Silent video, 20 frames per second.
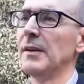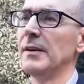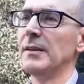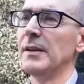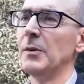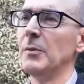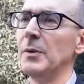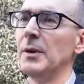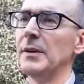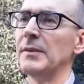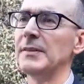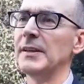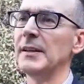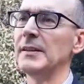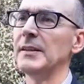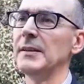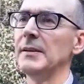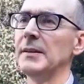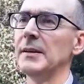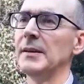They will
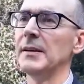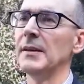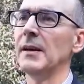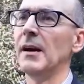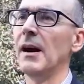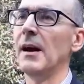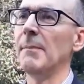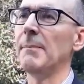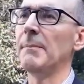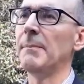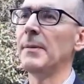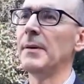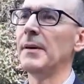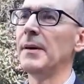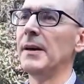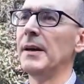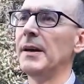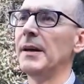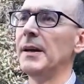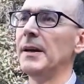setting up
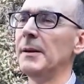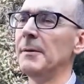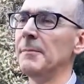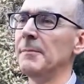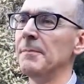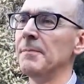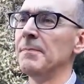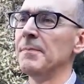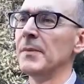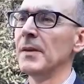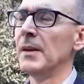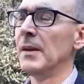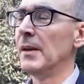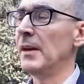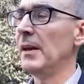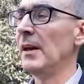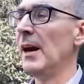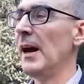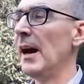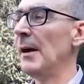uh, a
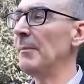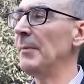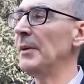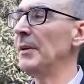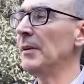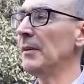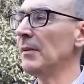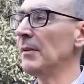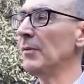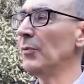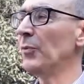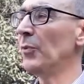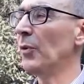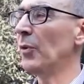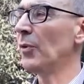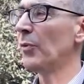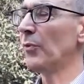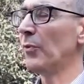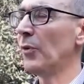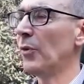a hub here
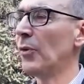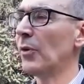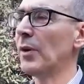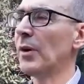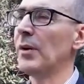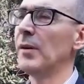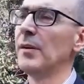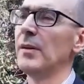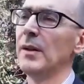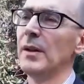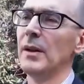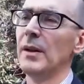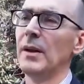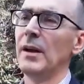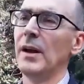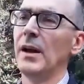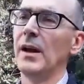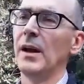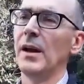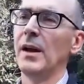for for uh,
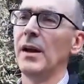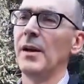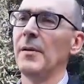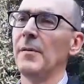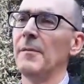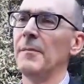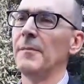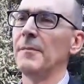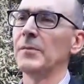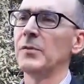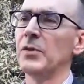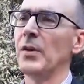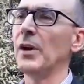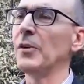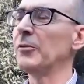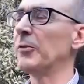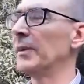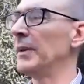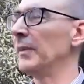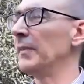um,
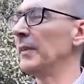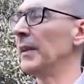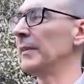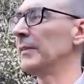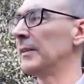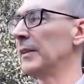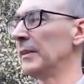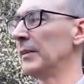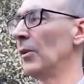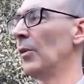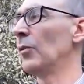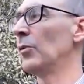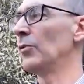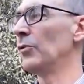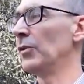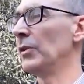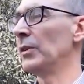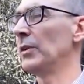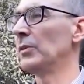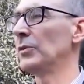transferring that
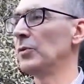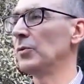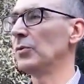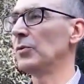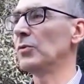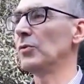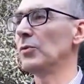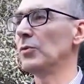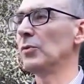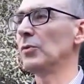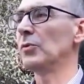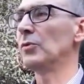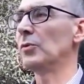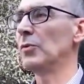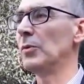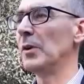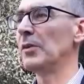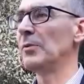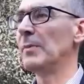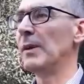technology to, to to
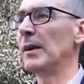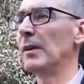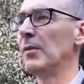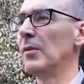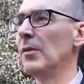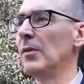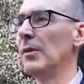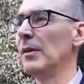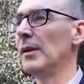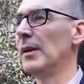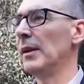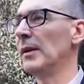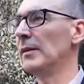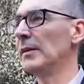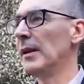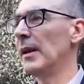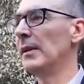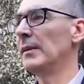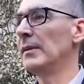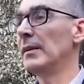West Bengal,
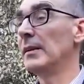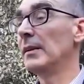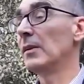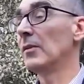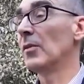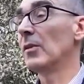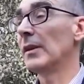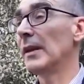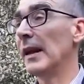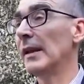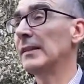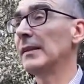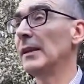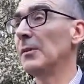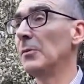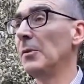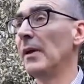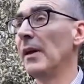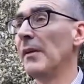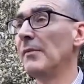and and in Kolkata
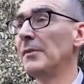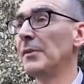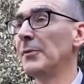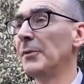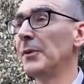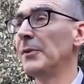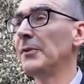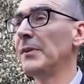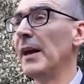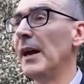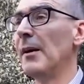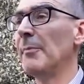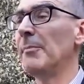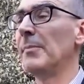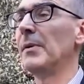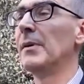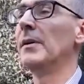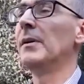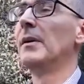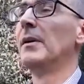we will have the first hub,
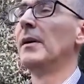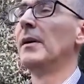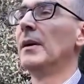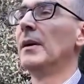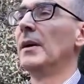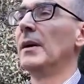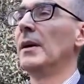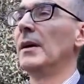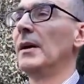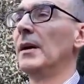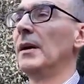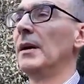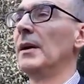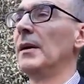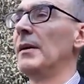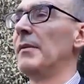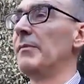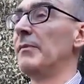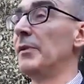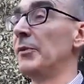uh,
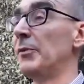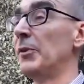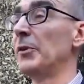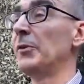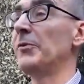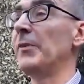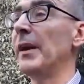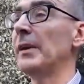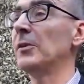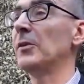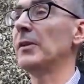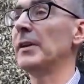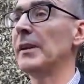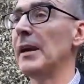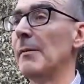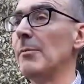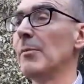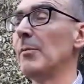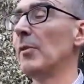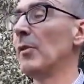uh, the first factory
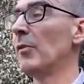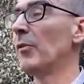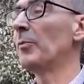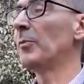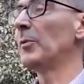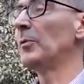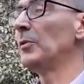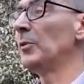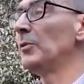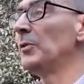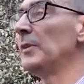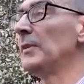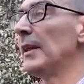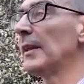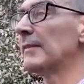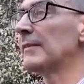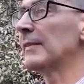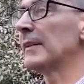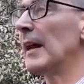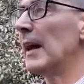capable of producing
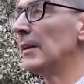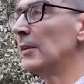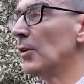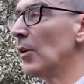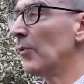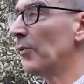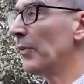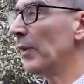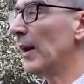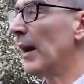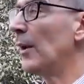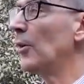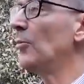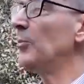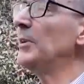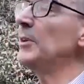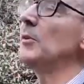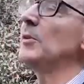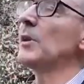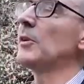that kind of uh,
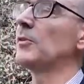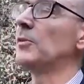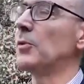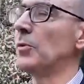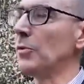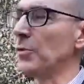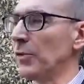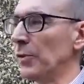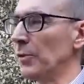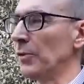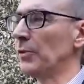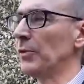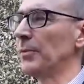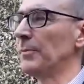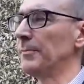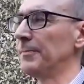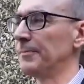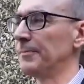aluminium extrusions.